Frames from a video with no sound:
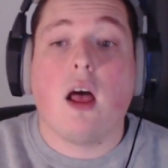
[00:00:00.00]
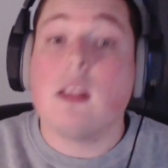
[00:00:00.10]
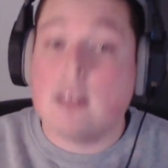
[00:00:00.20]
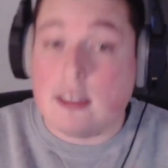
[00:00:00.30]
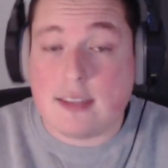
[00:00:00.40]

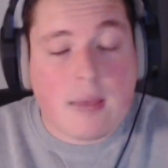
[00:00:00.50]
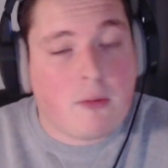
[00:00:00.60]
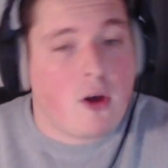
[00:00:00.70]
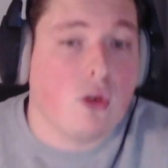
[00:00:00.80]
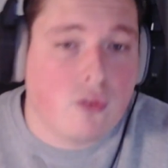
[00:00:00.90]
The same
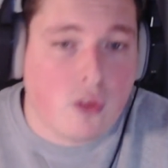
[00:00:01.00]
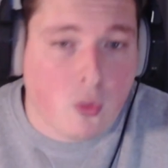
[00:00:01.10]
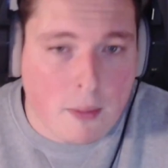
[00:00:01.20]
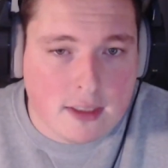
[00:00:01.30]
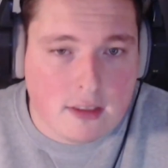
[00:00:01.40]
goes for the
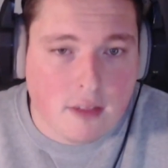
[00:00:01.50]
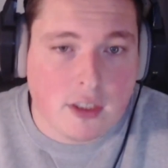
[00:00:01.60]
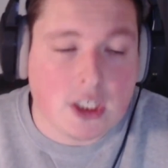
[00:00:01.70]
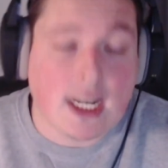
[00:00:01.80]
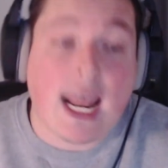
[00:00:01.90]
women's
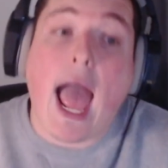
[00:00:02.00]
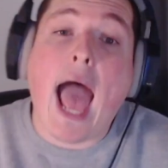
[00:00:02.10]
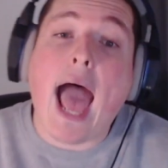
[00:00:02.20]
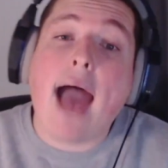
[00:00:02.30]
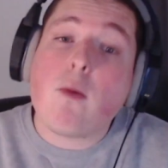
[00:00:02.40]
division.
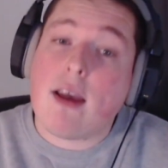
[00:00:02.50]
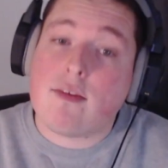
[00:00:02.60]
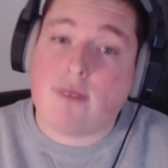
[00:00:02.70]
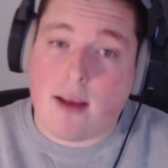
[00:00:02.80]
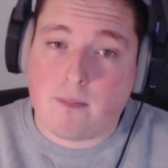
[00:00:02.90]

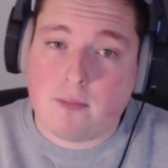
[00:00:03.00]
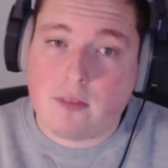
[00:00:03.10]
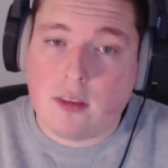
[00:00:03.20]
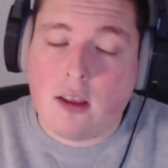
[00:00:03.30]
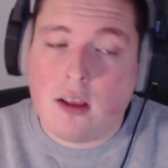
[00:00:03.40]
However,
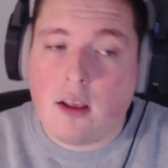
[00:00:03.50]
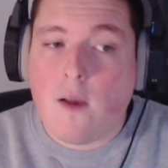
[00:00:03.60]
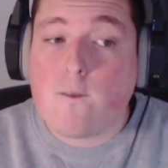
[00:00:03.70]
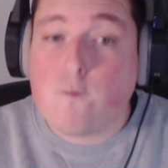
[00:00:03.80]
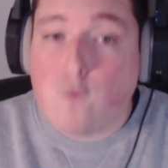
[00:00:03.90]

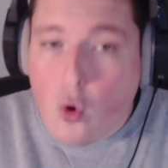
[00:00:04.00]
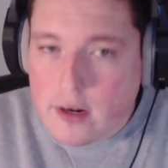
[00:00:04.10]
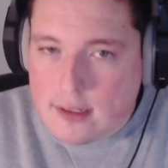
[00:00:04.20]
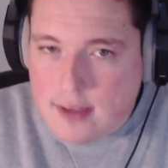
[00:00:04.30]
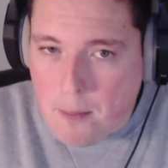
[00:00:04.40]

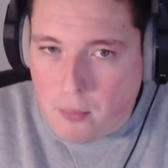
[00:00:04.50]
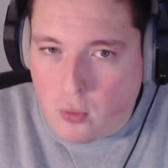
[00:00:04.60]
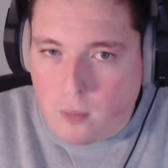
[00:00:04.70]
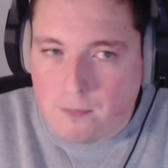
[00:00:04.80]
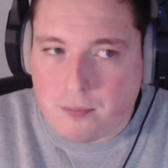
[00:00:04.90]
for
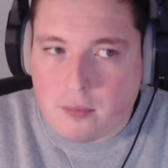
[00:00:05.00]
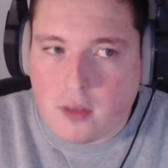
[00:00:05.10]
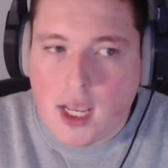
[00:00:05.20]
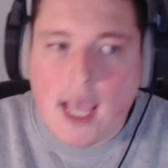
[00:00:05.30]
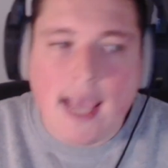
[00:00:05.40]
example,
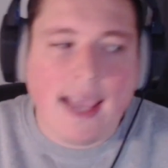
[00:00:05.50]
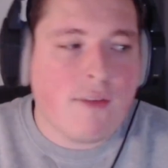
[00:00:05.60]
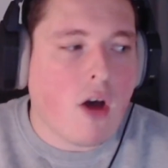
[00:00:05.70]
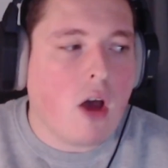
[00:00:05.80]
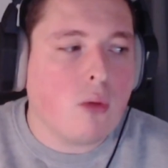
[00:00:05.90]

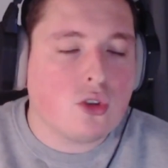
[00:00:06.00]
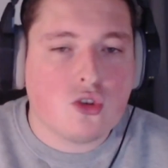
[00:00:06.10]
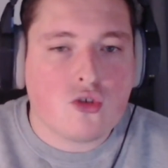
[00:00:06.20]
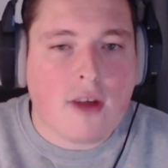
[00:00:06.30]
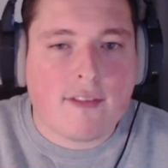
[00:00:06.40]
if I was
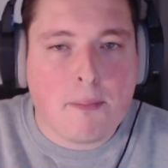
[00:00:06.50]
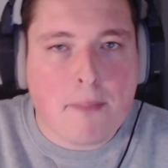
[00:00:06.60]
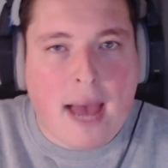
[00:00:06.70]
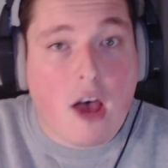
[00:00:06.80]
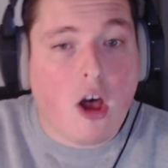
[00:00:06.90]
to draft
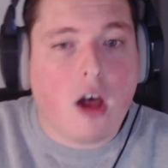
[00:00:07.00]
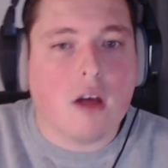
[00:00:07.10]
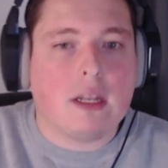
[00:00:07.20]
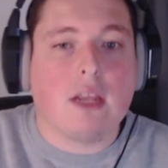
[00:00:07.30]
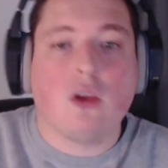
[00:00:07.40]
Matt
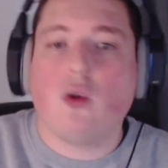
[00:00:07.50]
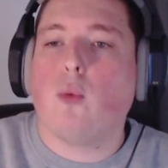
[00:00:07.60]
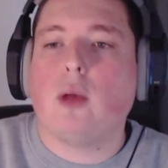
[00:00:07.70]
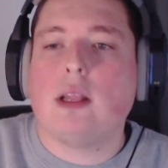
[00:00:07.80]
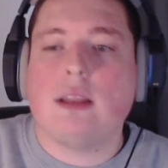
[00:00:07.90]
Hardy,
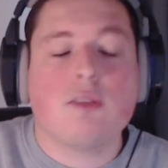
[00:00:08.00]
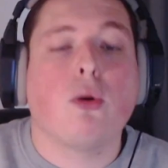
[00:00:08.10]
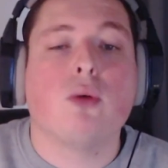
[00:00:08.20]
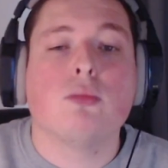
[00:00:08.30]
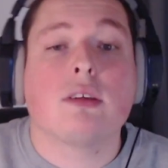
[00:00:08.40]
who at this
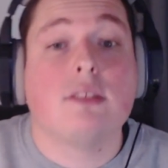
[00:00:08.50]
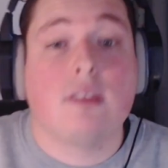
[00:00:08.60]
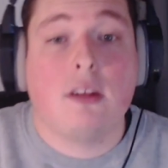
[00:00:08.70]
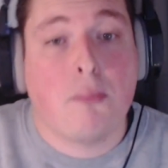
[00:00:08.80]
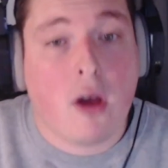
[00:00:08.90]
point was
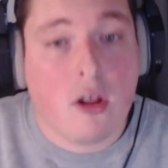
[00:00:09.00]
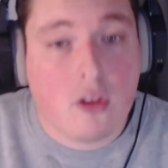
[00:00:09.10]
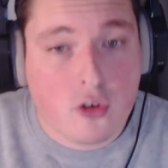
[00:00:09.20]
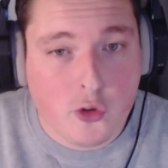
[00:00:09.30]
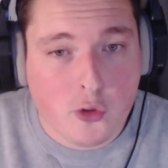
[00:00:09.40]
considered part
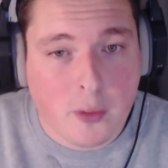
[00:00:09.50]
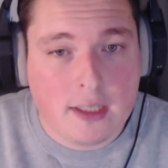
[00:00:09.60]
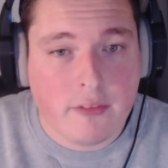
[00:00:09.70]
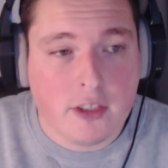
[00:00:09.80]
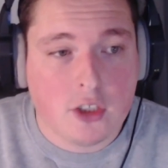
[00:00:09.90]
of the
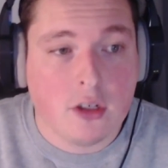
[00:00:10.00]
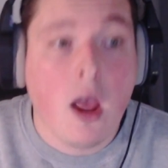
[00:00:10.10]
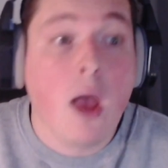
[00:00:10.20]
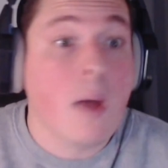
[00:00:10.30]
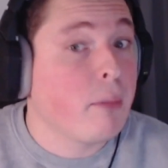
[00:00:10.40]
cruiserweight division
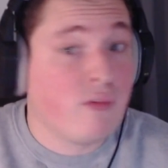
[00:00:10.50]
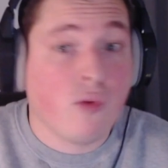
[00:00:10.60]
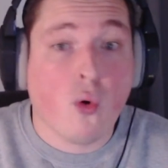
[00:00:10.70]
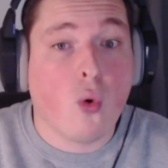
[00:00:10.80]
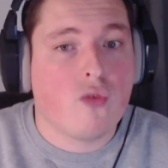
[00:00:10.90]

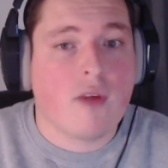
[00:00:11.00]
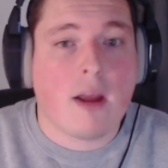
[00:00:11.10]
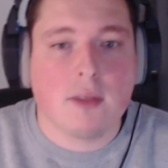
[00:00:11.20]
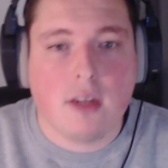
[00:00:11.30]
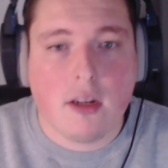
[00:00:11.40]
before Rey
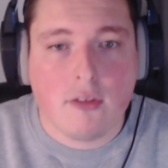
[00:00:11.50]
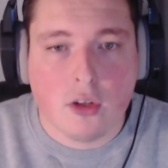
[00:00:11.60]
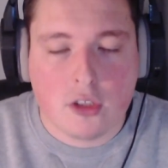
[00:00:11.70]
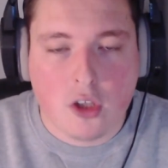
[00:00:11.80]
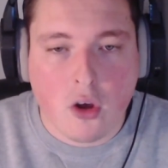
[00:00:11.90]

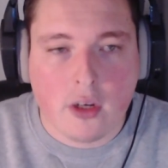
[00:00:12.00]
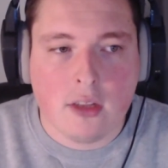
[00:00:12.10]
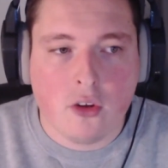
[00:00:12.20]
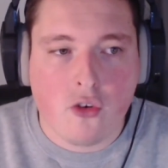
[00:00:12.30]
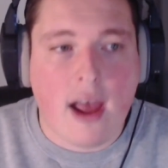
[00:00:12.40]
Mysterio's gone
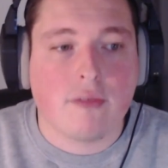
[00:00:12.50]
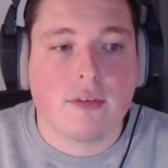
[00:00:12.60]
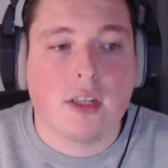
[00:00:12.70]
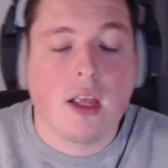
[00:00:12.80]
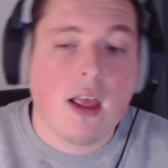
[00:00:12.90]
in the draft,